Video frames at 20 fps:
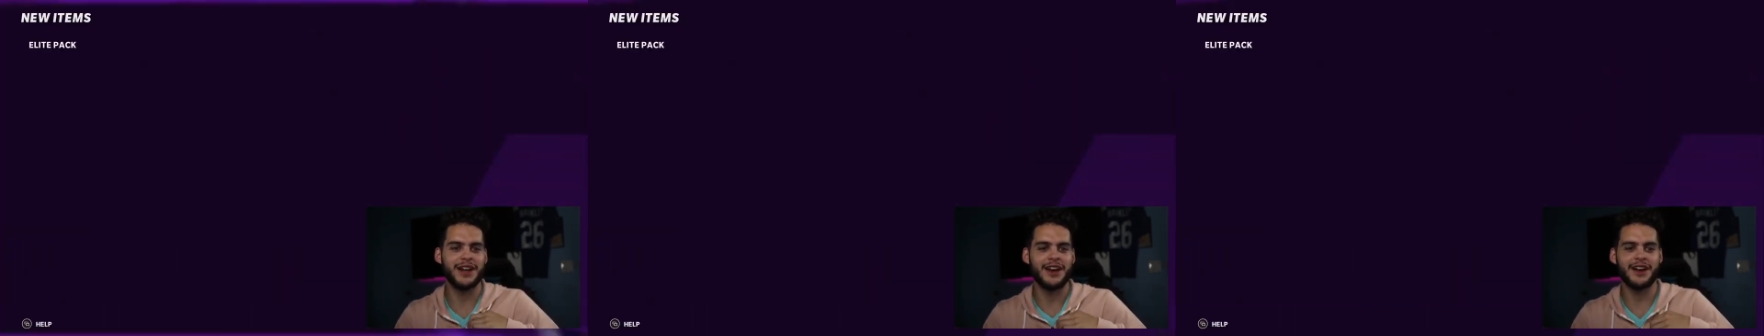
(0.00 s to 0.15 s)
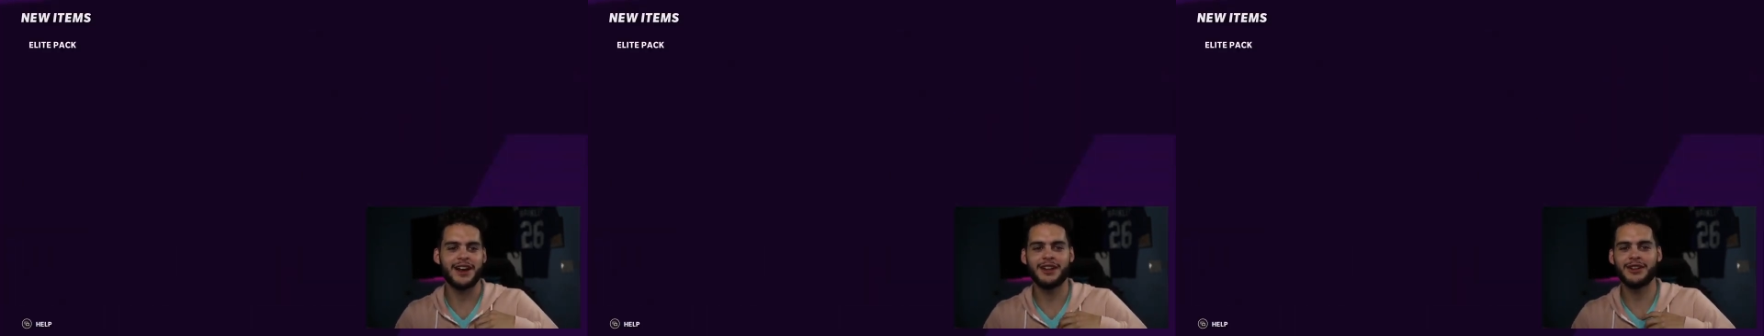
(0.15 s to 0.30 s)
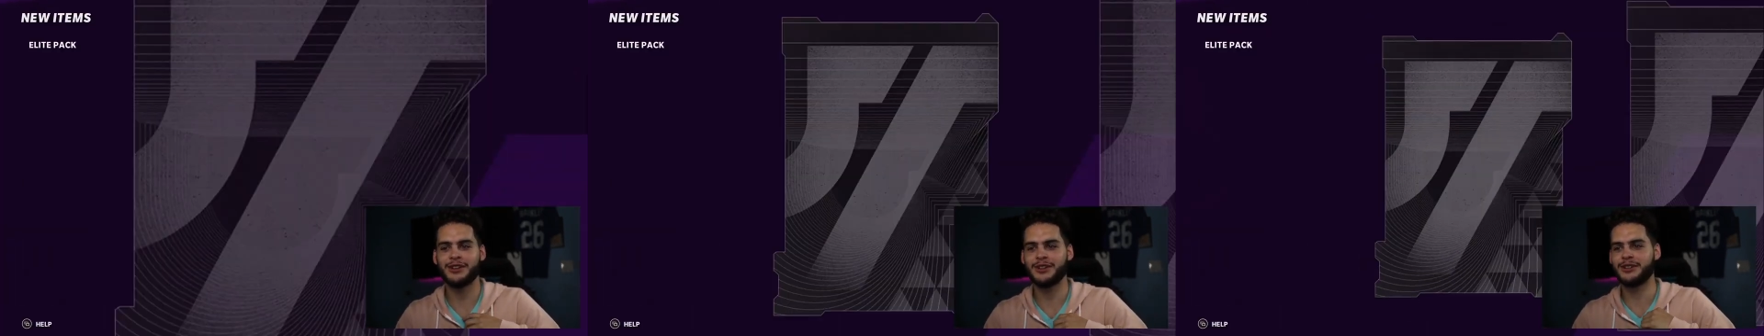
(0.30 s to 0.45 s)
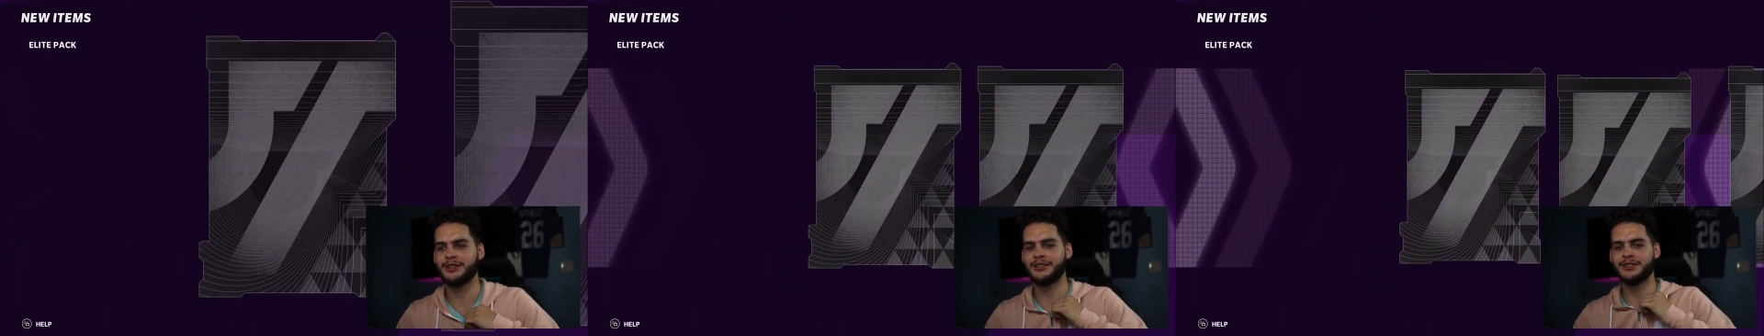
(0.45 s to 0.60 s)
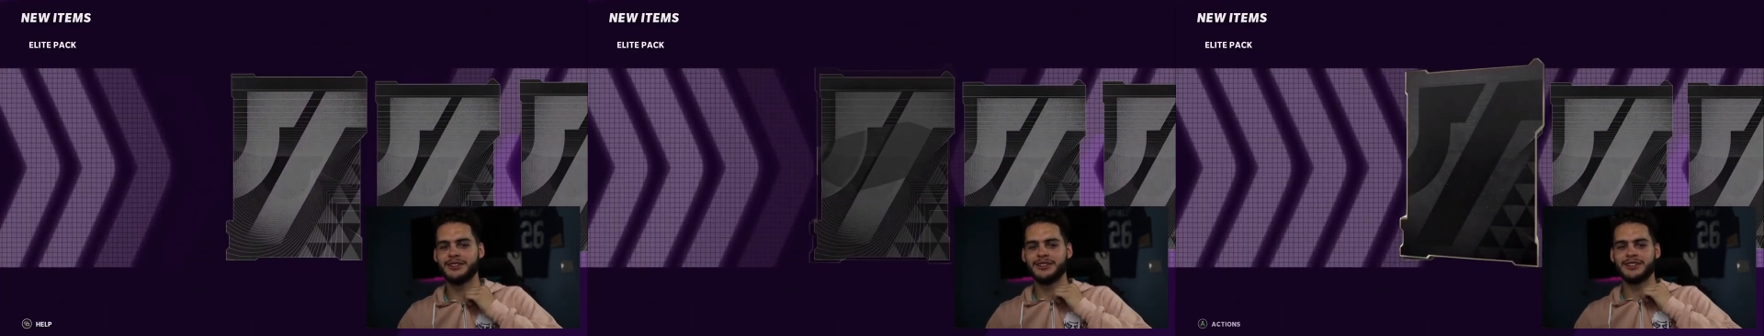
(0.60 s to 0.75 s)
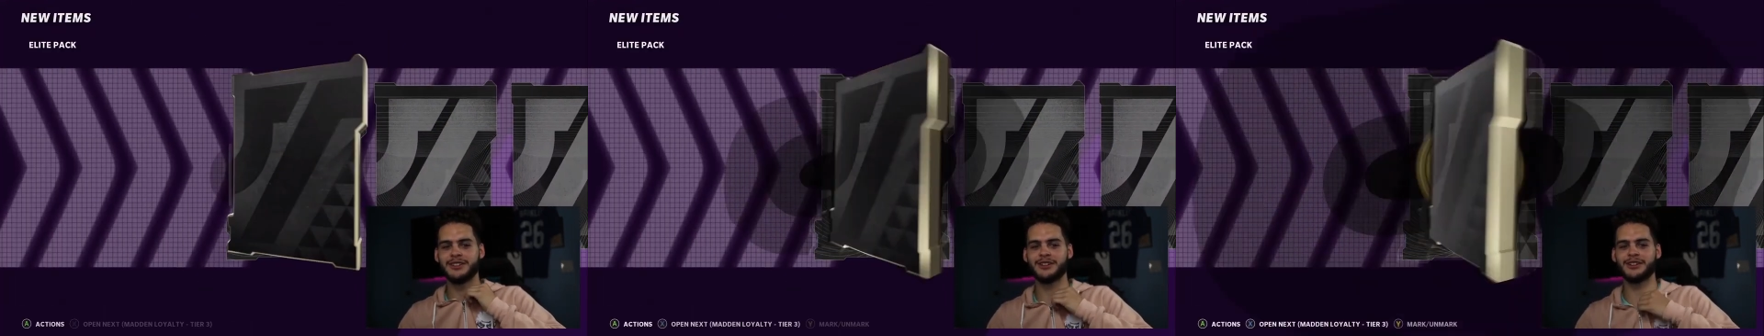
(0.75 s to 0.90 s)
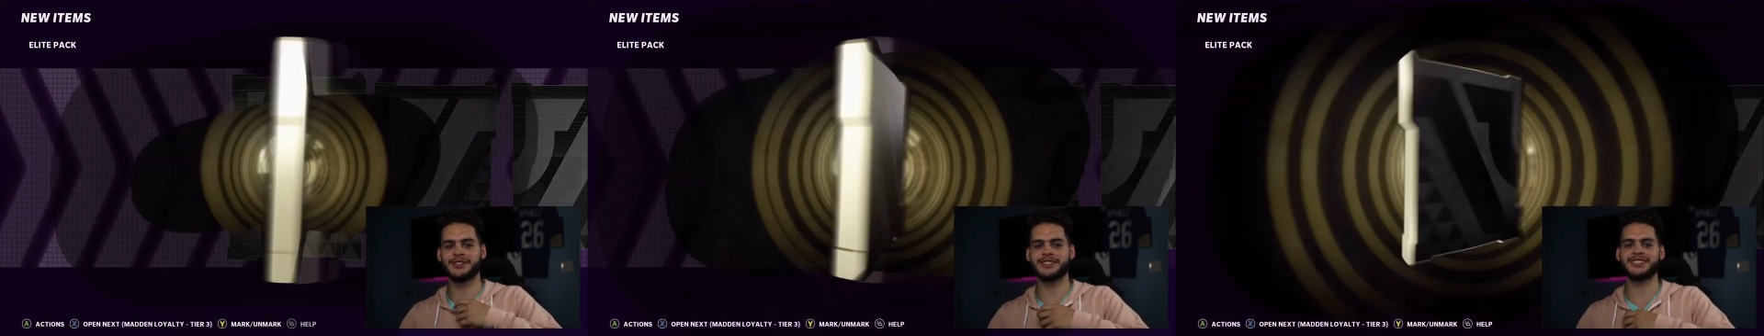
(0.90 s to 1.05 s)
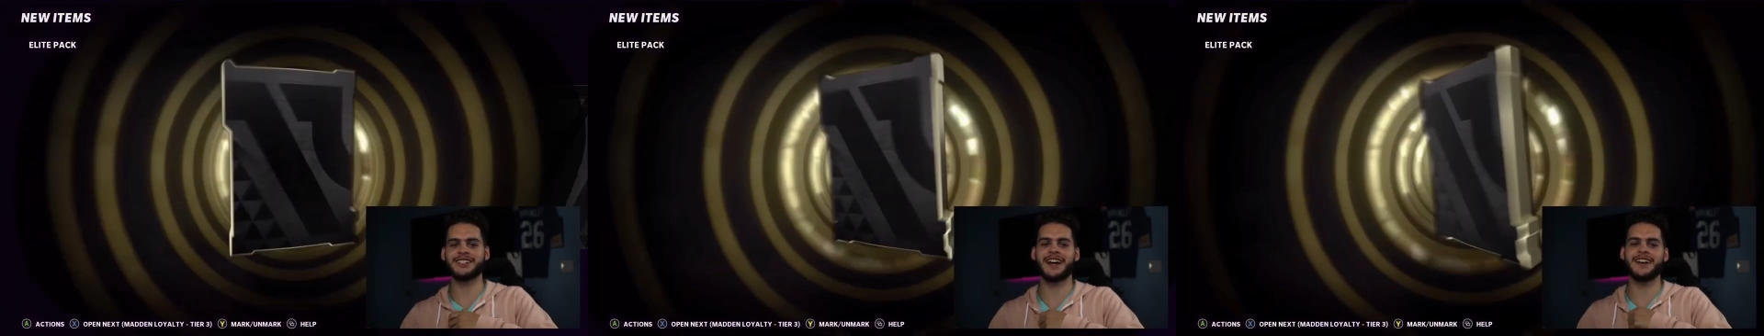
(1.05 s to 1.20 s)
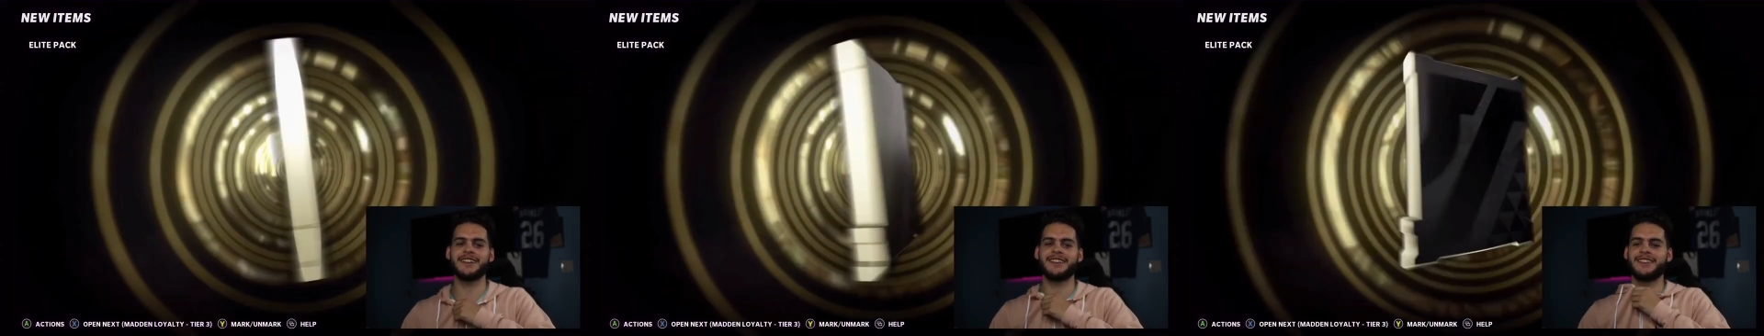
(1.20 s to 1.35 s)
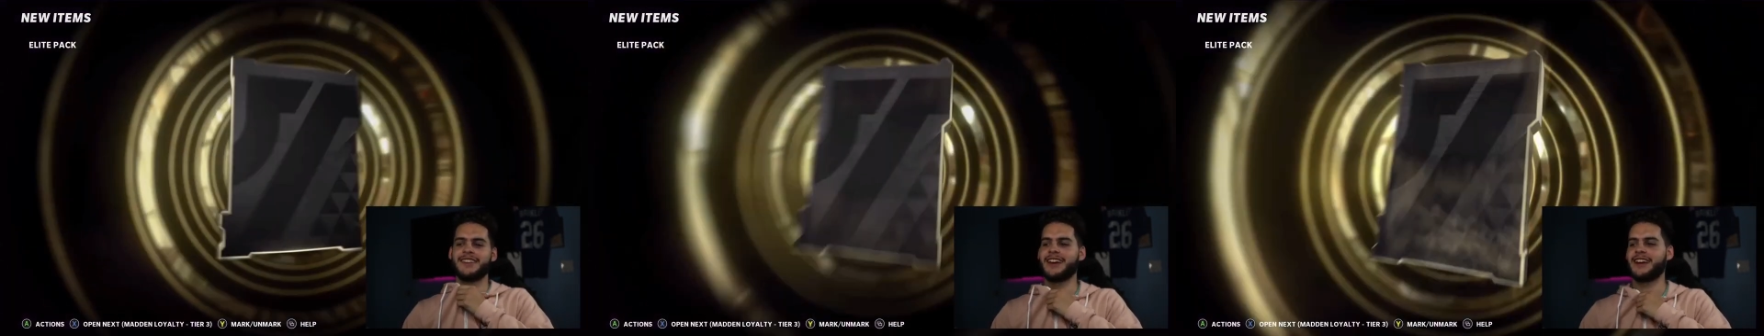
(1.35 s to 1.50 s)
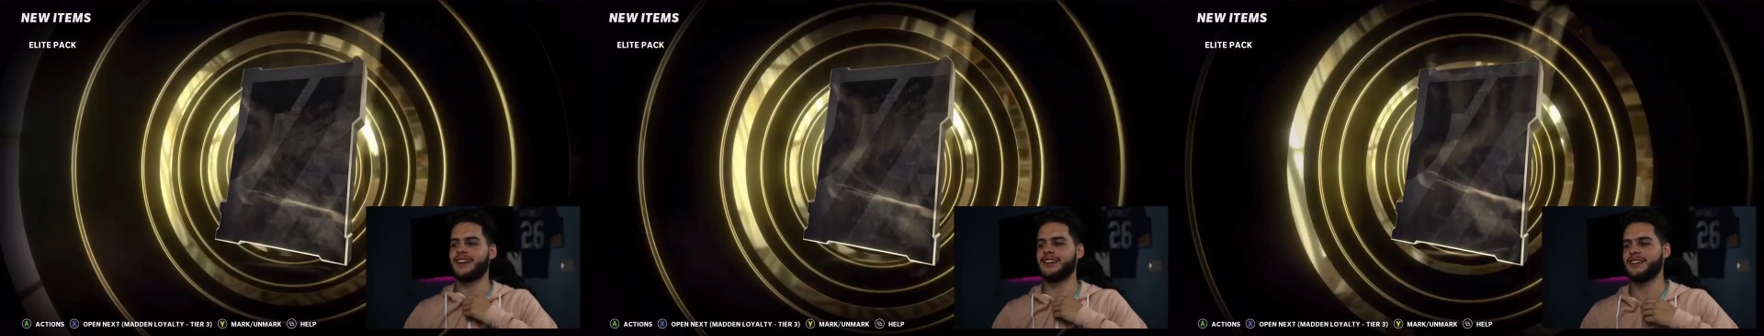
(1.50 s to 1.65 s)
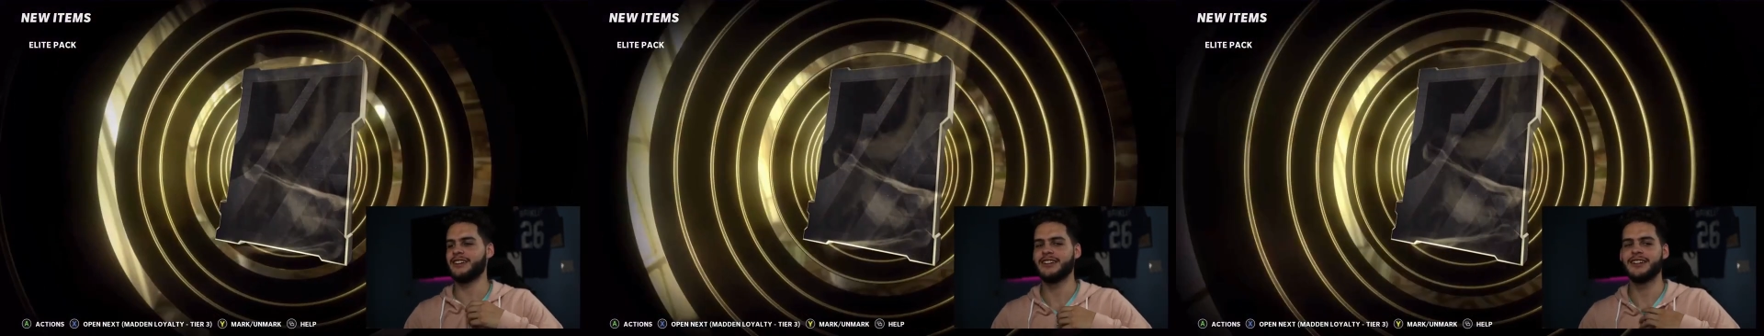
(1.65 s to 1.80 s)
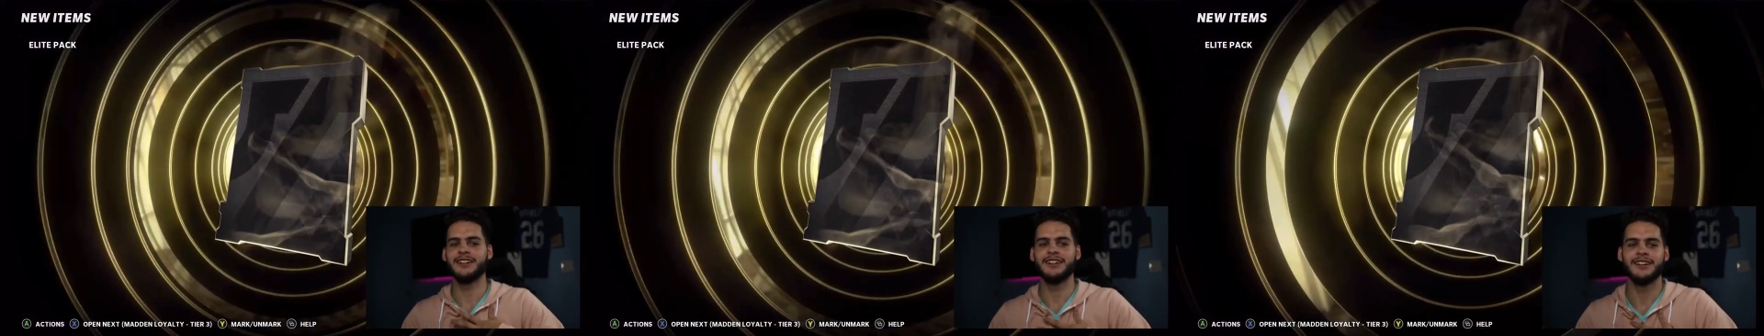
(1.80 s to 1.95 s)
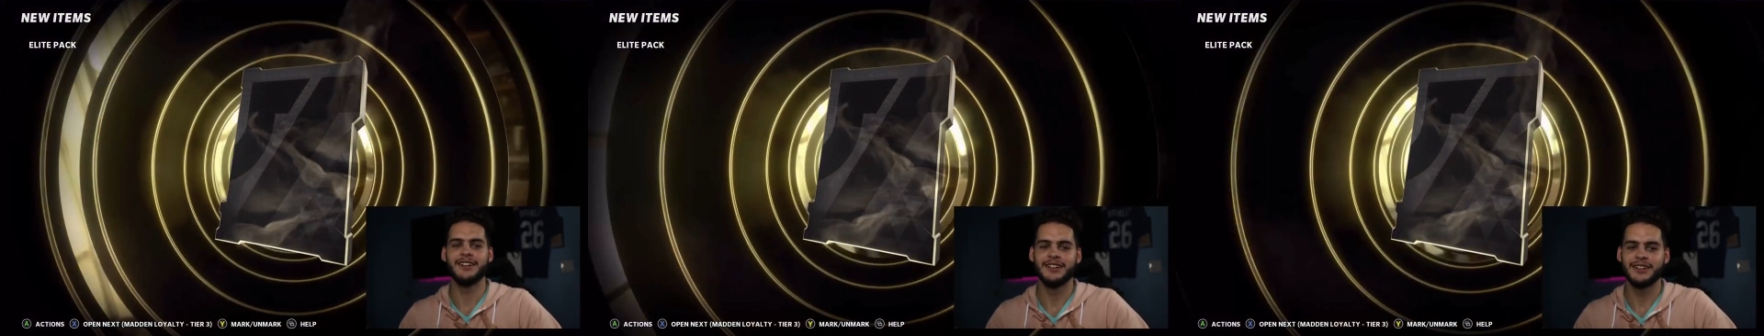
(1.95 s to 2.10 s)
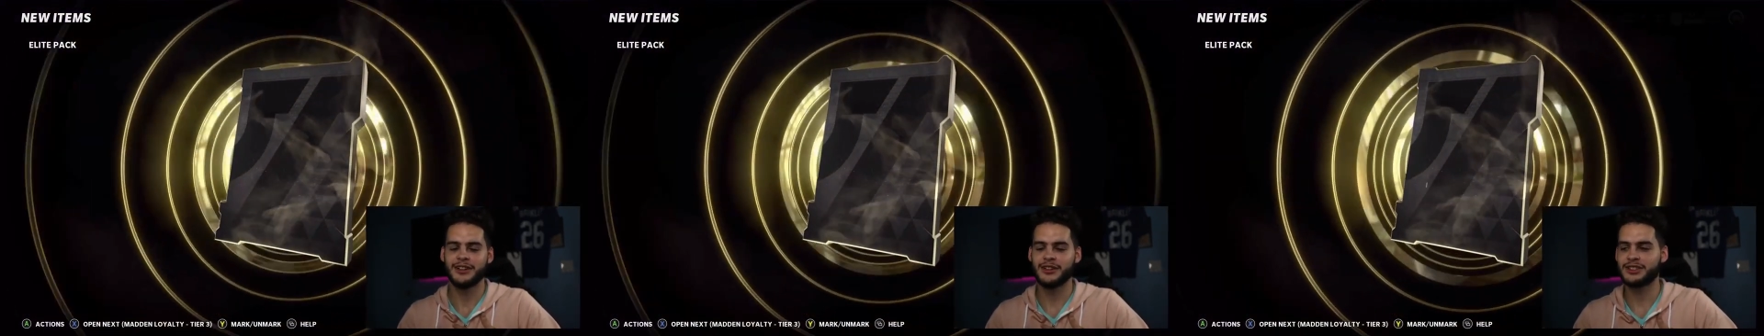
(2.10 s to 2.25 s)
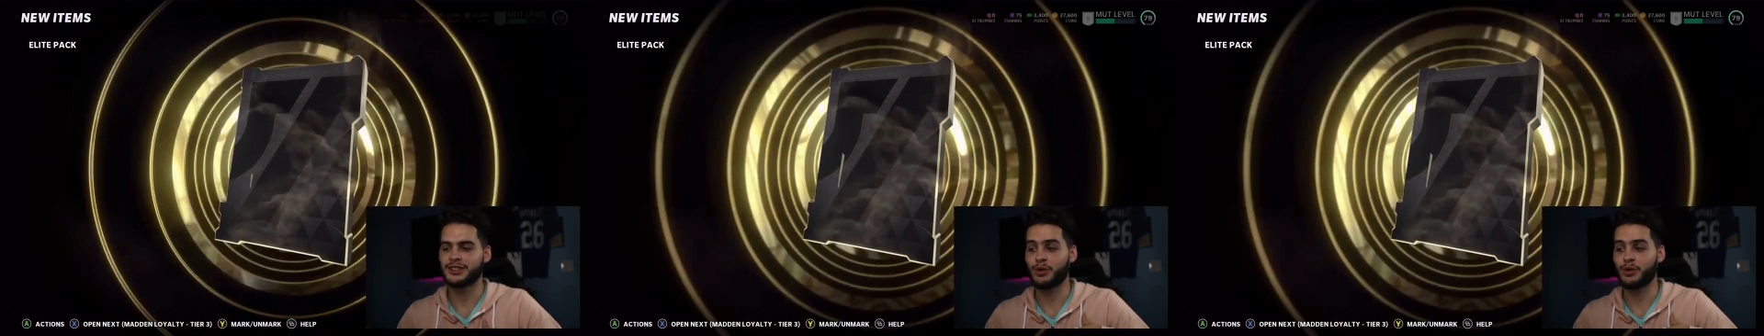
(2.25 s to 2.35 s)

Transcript: I got a little, little excited there. Little, so